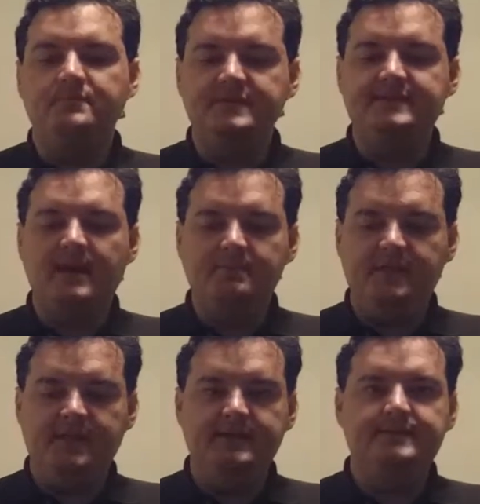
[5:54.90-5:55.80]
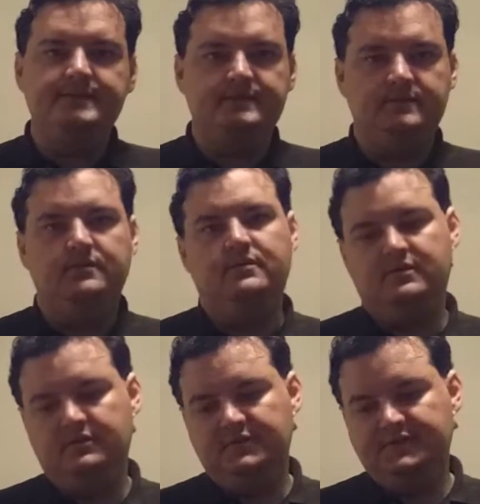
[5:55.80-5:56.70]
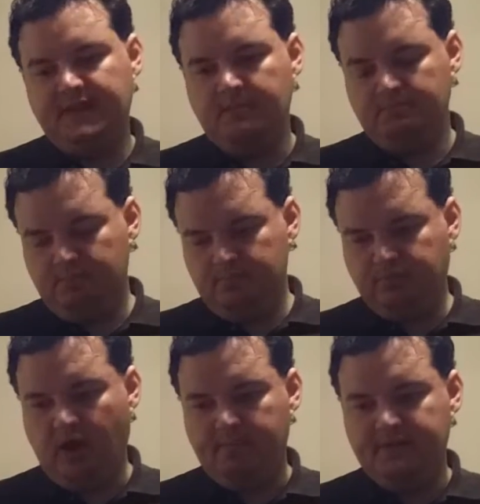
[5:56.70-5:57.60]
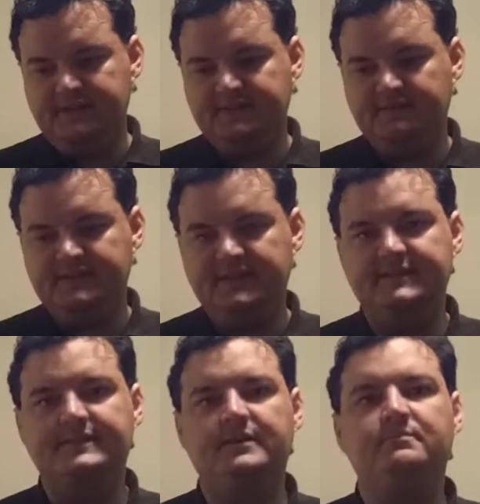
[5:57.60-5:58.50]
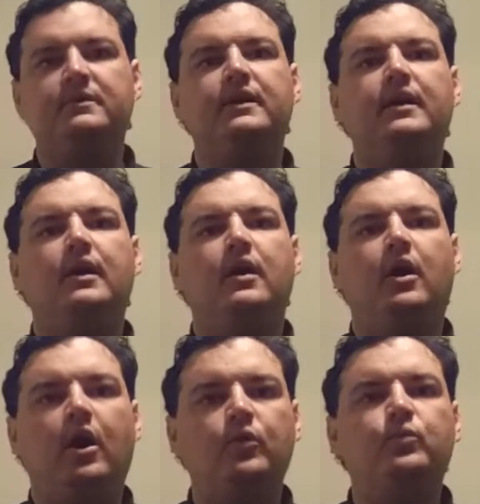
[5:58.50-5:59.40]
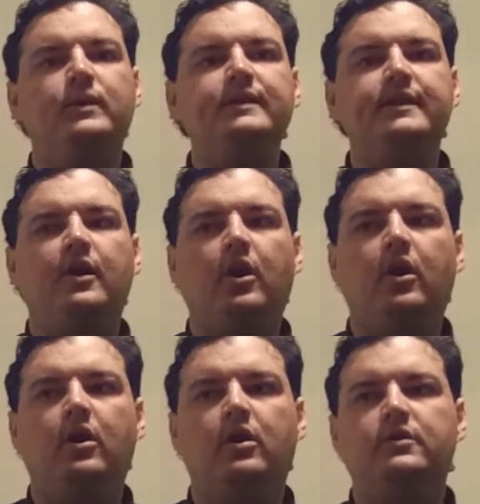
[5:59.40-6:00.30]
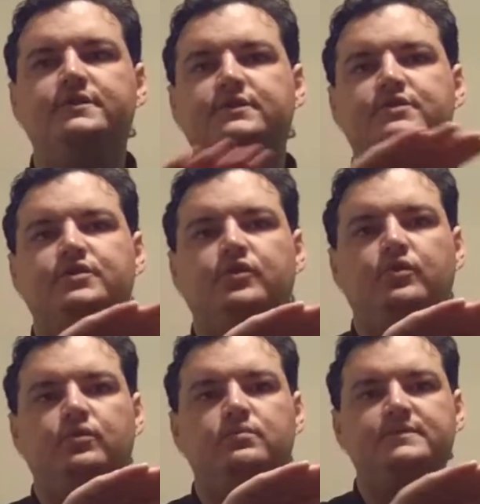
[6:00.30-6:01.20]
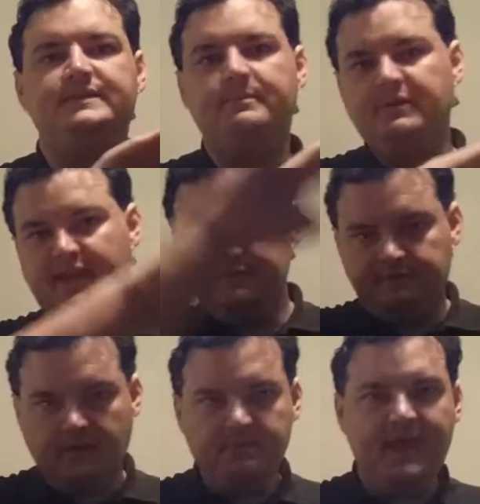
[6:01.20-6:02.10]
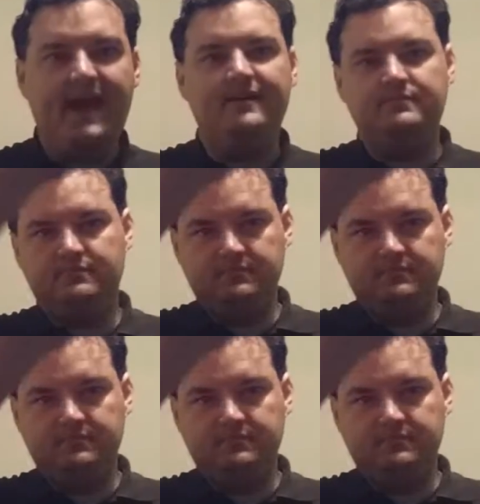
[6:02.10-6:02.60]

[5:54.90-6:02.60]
Some properties of a system are really hard to simulate from that